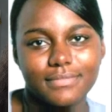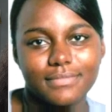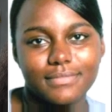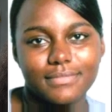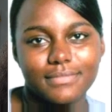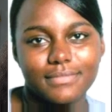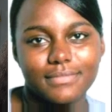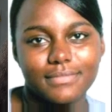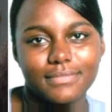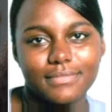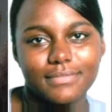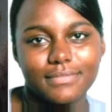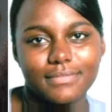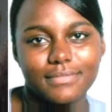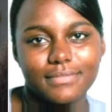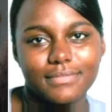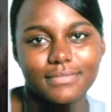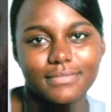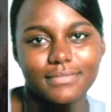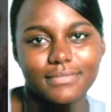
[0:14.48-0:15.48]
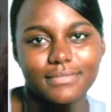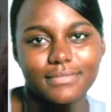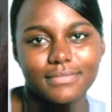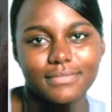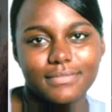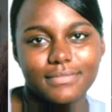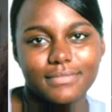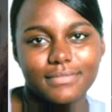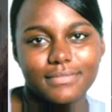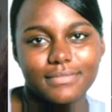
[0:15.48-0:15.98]
Riley.
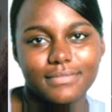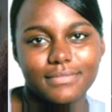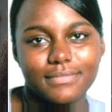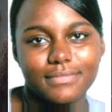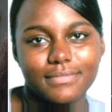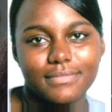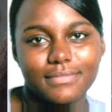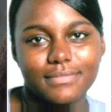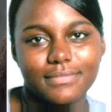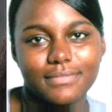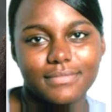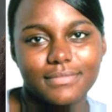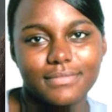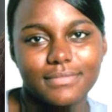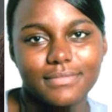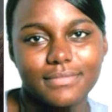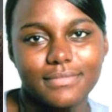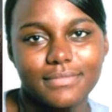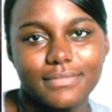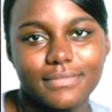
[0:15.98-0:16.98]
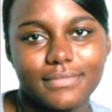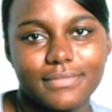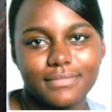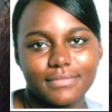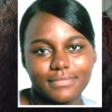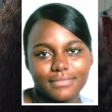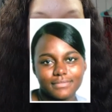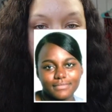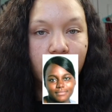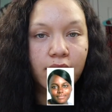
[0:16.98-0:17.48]
LaQuanta went missing on December
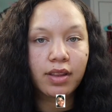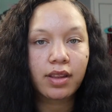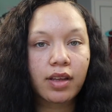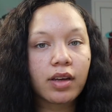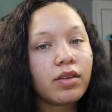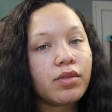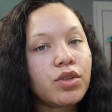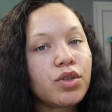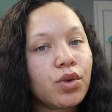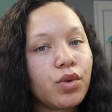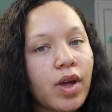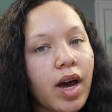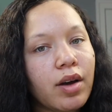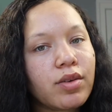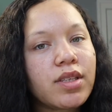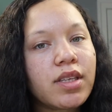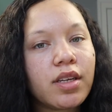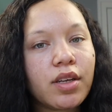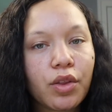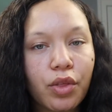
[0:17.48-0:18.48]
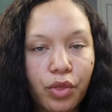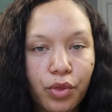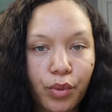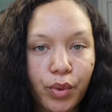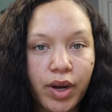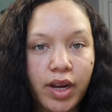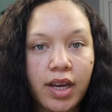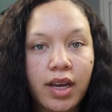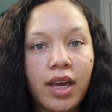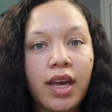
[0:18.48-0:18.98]
7th of
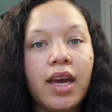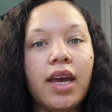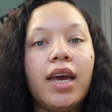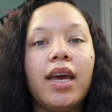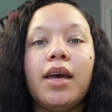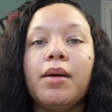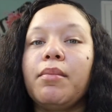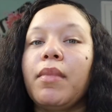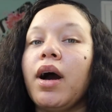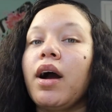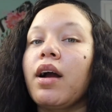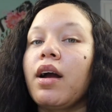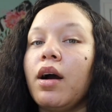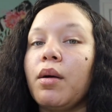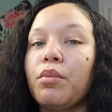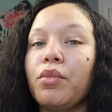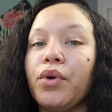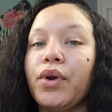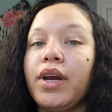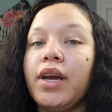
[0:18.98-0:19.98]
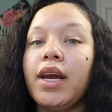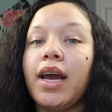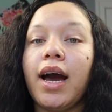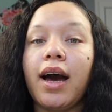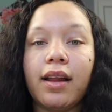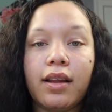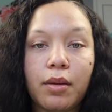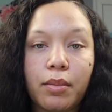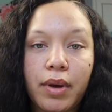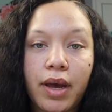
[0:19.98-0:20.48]
2003 in Montgomery,
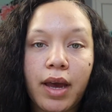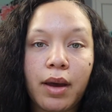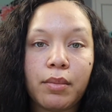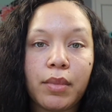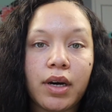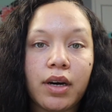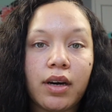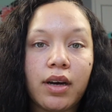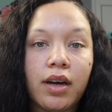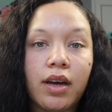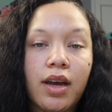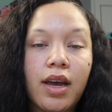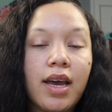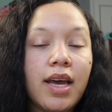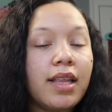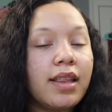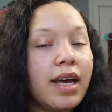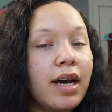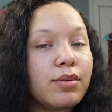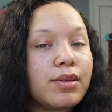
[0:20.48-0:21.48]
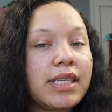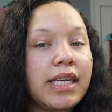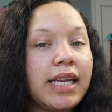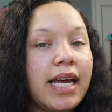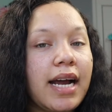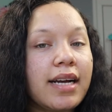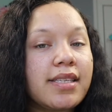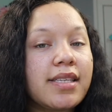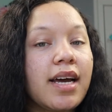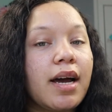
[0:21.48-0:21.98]
Alabama. That was the
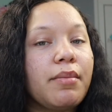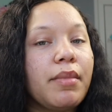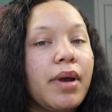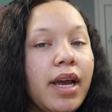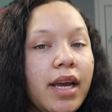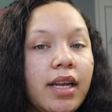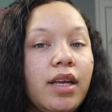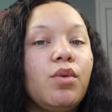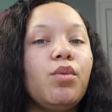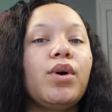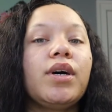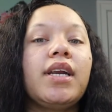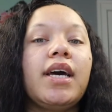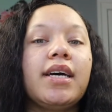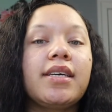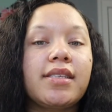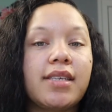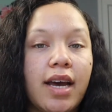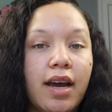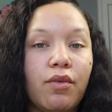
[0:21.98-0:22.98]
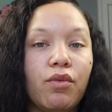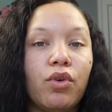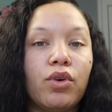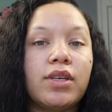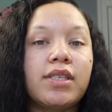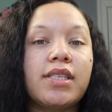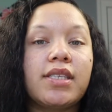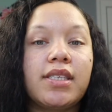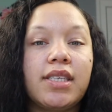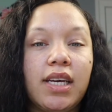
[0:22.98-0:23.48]
last time anyone has ever
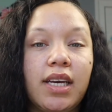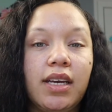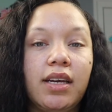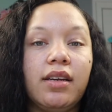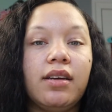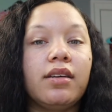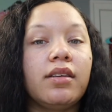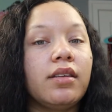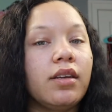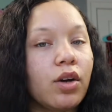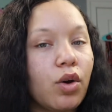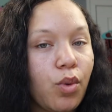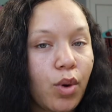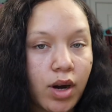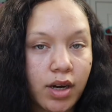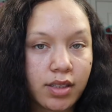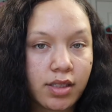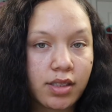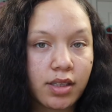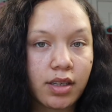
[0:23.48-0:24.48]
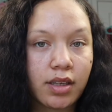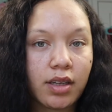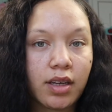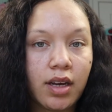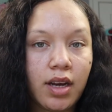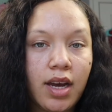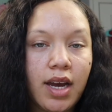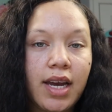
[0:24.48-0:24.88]
seen LaQuanta.